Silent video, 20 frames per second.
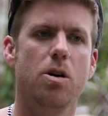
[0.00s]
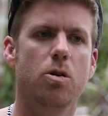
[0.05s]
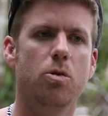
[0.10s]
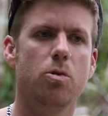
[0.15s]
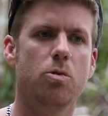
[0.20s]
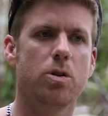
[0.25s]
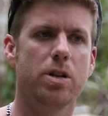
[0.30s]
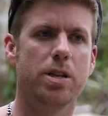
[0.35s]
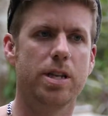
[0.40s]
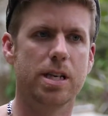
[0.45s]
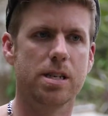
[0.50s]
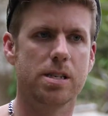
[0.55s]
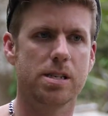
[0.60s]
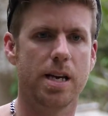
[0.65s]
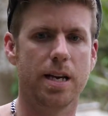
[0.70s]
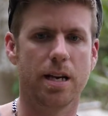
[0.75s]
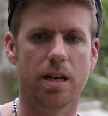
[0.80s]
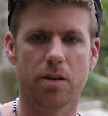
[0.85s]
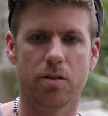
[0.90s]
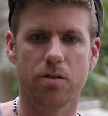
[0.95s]
all of these
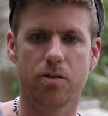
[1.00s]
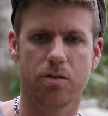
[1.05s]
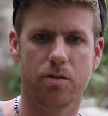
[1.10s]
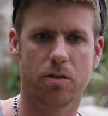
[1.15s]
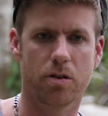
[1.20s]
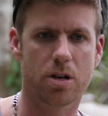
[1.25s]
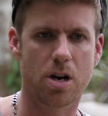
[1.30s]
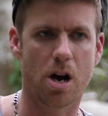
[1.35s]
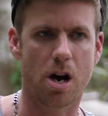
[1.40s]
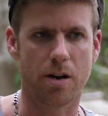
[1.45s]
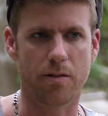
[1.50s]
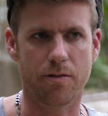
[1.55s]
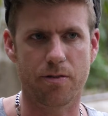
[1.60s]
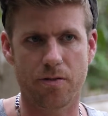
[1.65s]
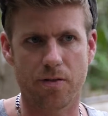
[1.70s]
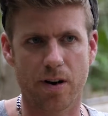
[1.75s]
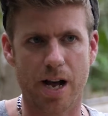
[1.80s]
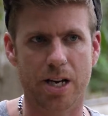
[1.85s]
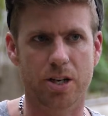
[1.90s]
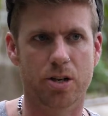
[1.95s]
things kind of
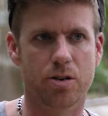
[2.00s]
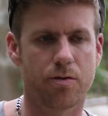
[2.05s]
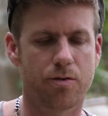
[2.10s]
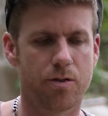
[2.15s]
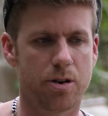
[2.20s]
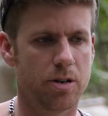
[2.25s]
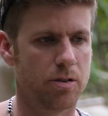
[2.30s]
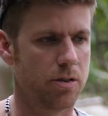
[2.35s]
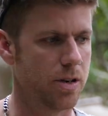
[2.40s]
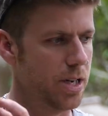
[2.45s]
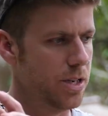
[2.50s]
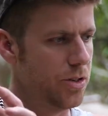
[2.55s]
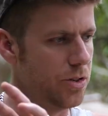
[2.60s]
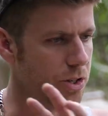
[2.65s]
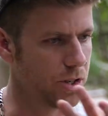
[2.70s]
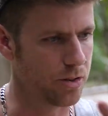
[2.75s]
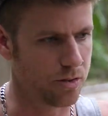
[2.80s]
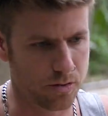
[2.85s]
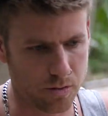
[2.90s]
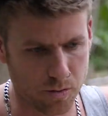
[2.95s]
flashed through and
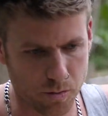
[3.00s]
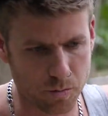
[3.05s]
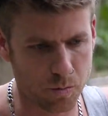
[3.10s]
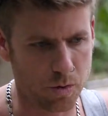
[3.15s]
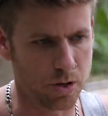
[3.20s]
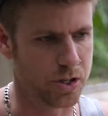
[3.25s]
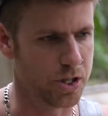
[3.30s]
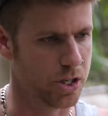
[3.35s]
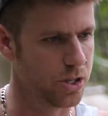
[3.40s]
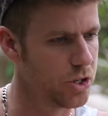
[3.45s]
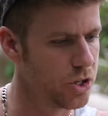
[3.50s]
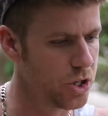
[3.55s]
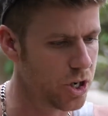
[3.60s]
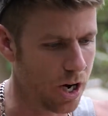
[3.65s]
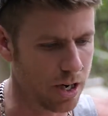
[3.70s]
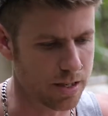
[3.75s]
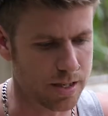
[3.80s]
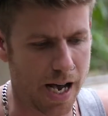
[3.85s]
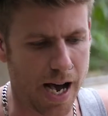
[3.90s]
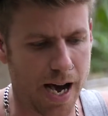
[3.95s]
were just
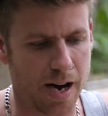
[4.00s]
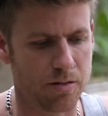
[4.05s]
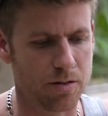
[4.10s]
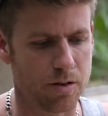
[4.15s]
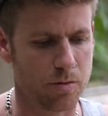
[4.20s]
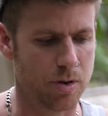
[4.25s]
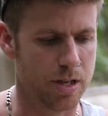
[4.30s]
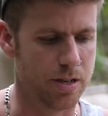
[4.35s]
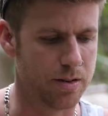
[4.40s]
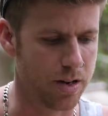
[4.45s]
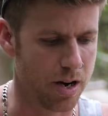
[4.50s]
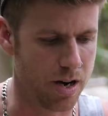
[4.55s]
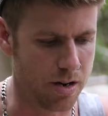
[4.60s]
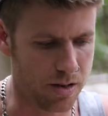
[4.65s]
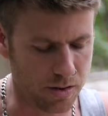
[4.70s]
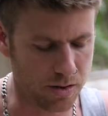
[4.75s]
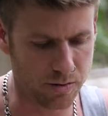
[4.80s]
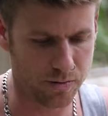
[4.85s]
chucked out the window, and it